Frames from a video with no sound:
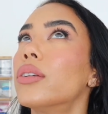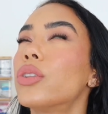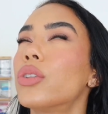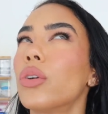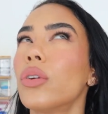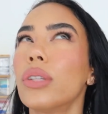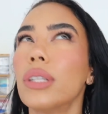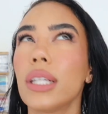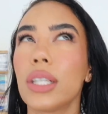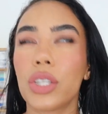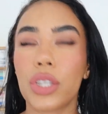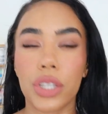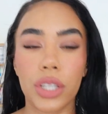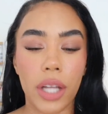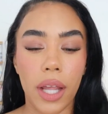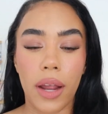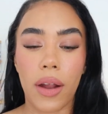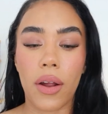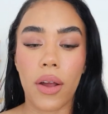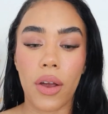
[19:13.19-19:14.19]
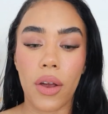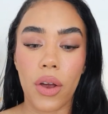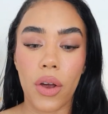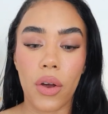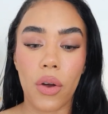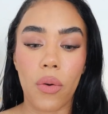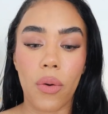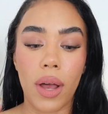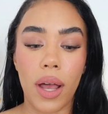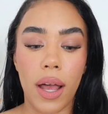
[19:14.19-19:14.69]
Sol de
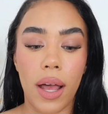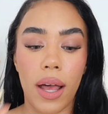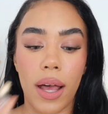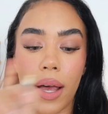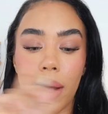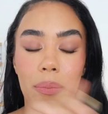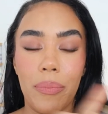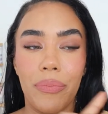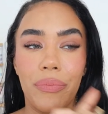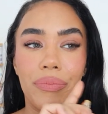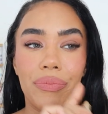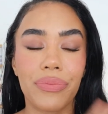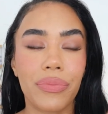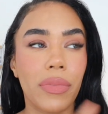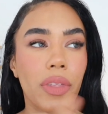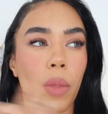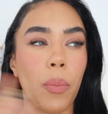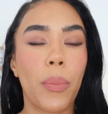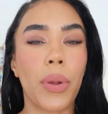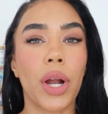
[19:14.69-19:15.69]
Janeiro, the